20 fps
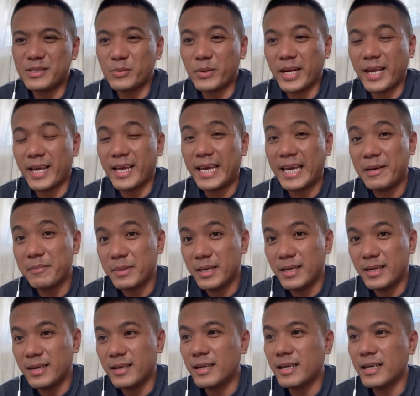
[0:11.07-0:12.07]
when I came
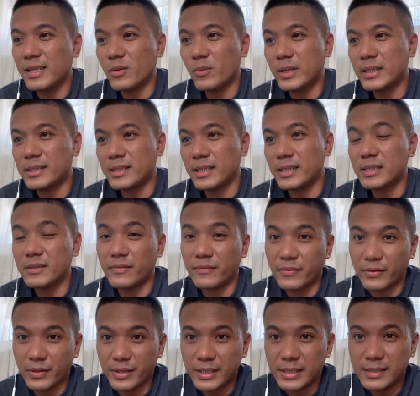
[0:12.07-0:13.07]
in, it was his
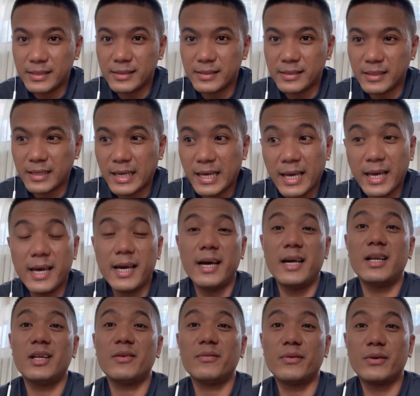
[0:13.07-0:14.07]
first, and
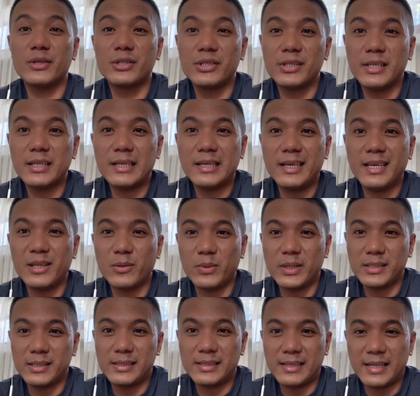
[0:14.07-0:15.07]
unfortunately, it
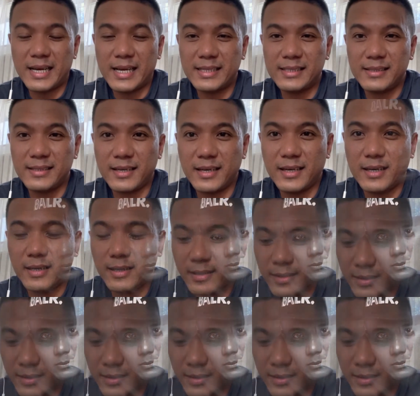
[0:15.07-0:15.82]
was his last day.